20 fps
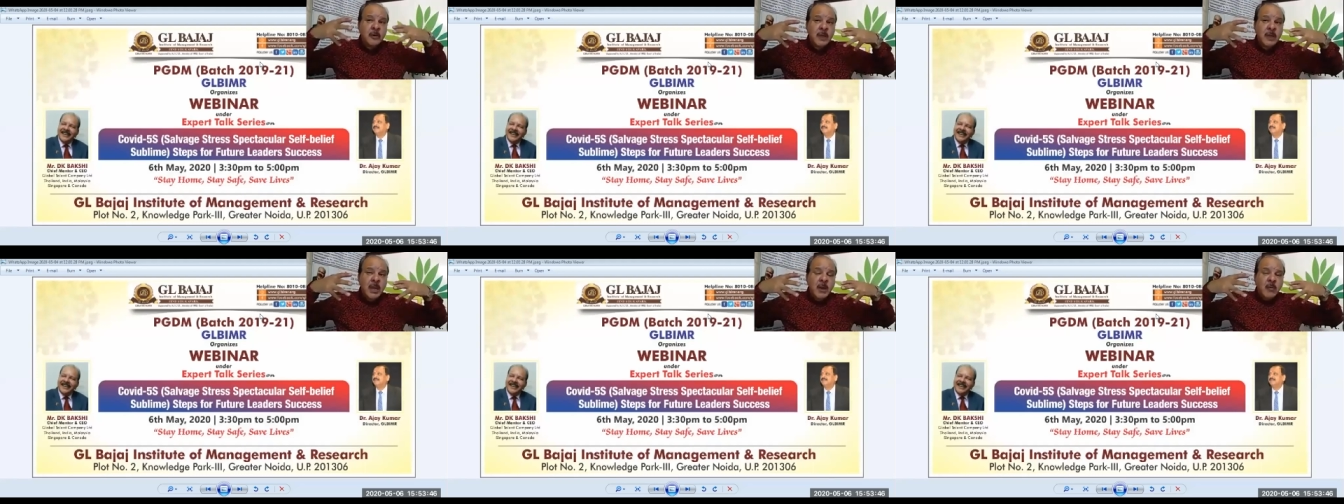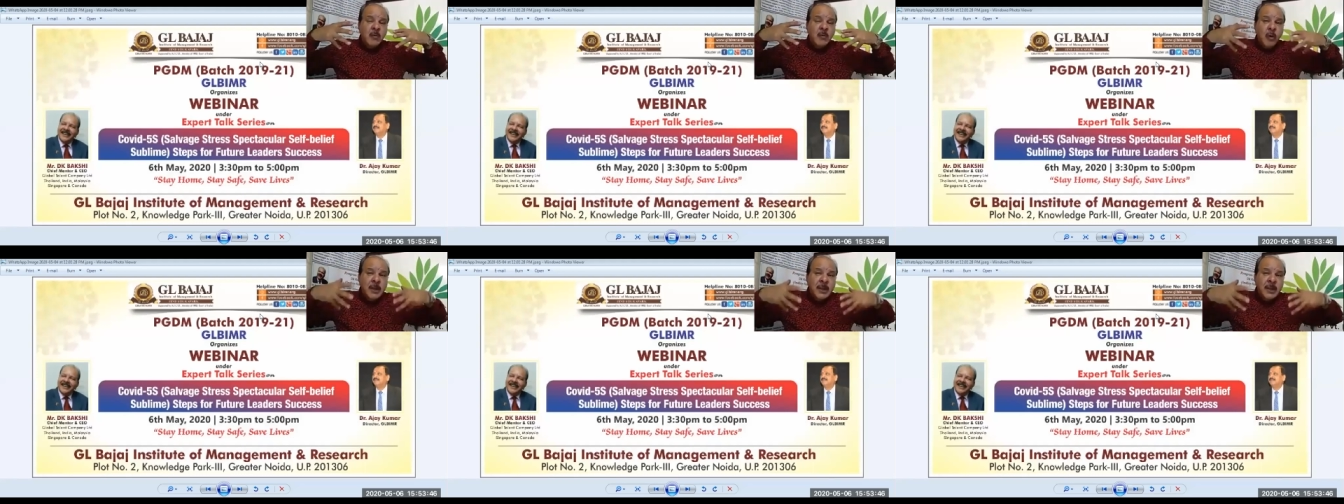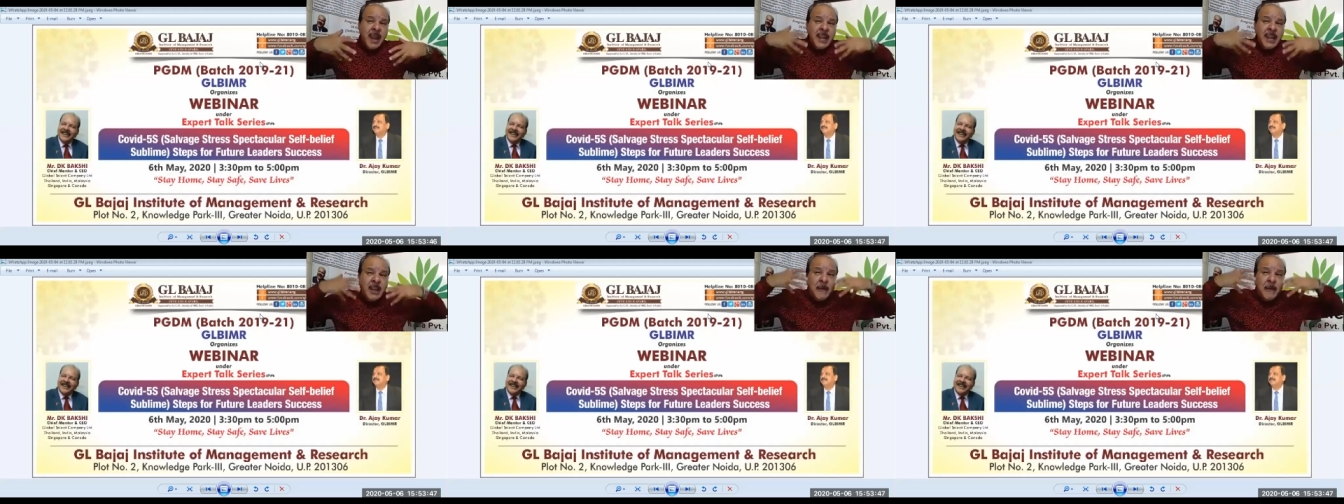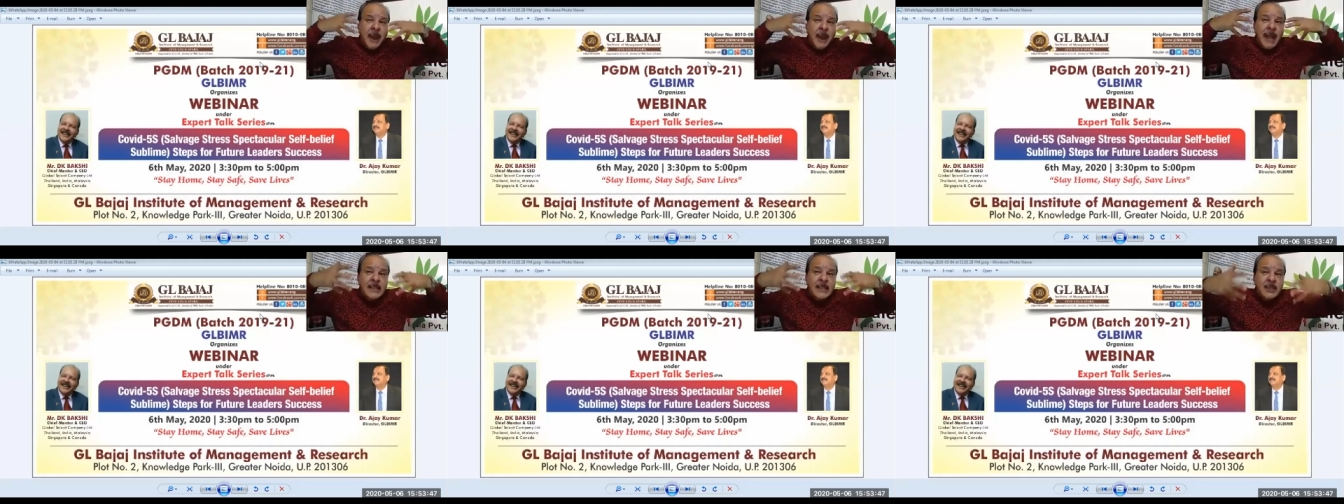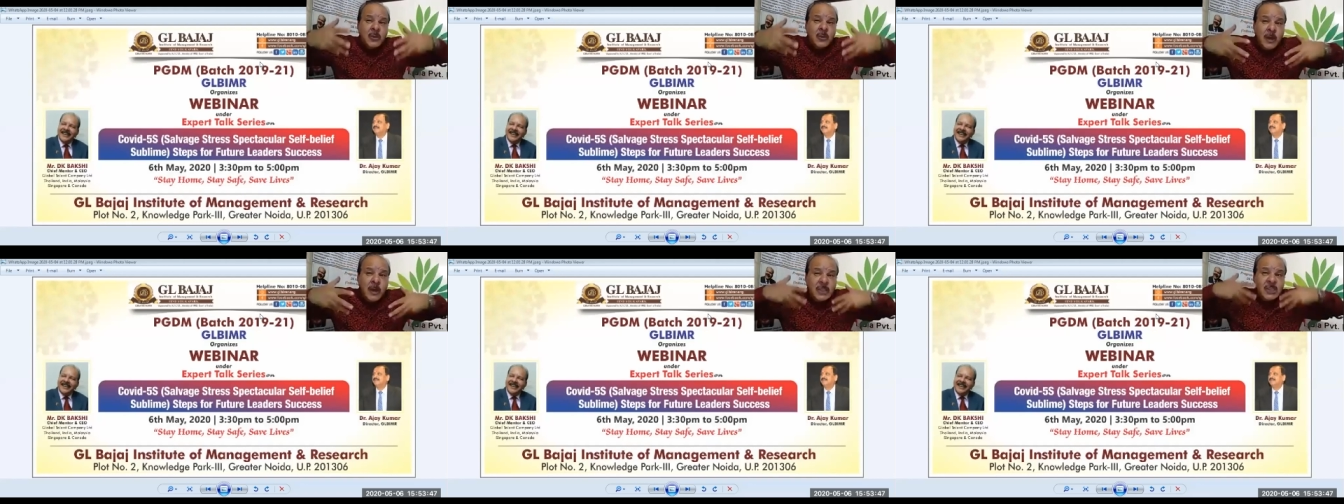What kind of
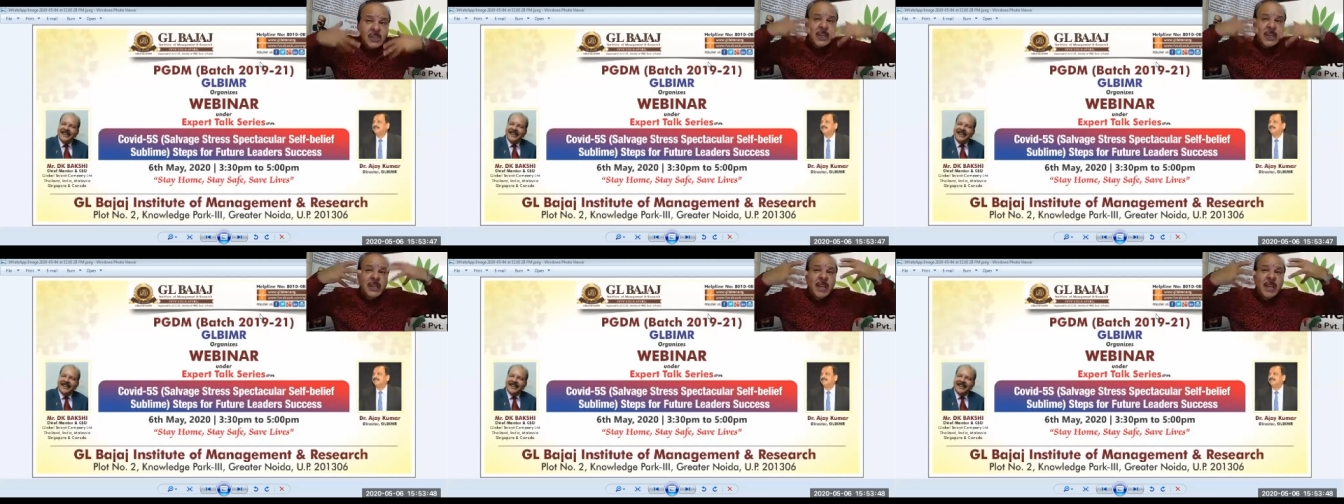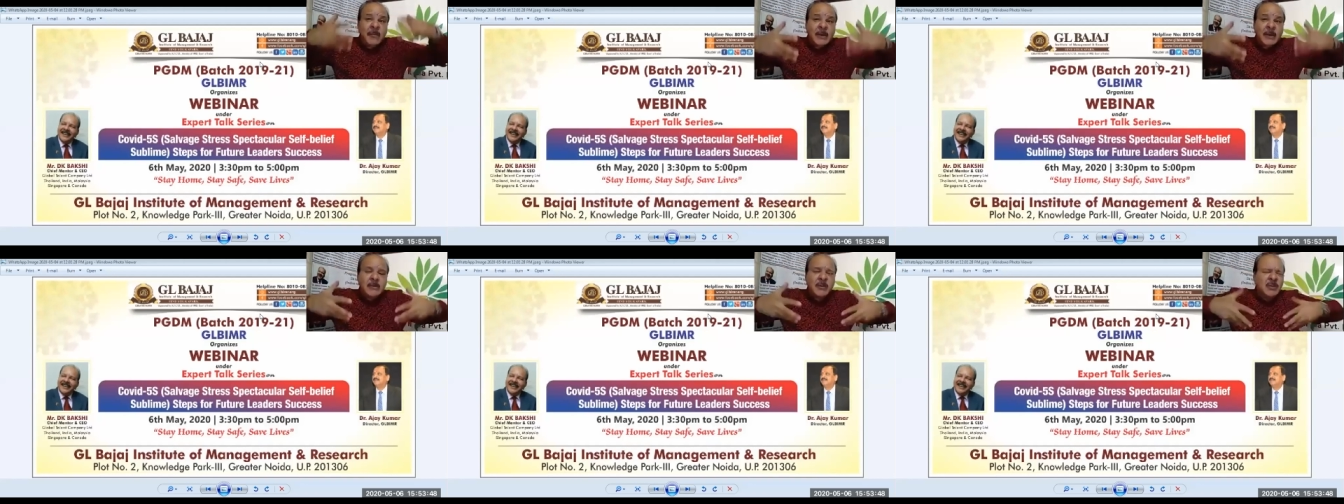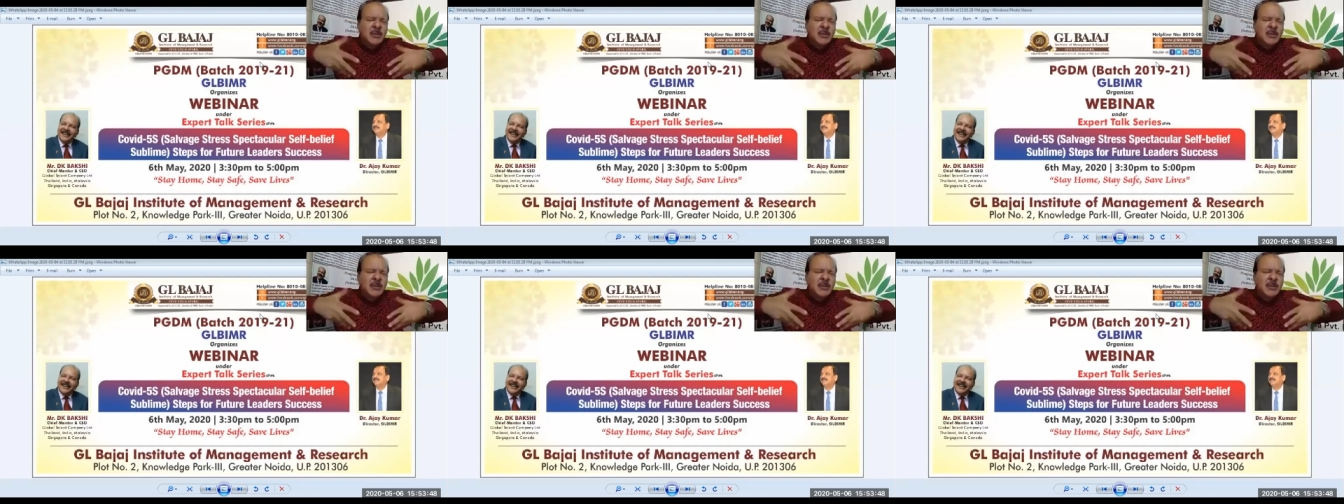isolation they must be through?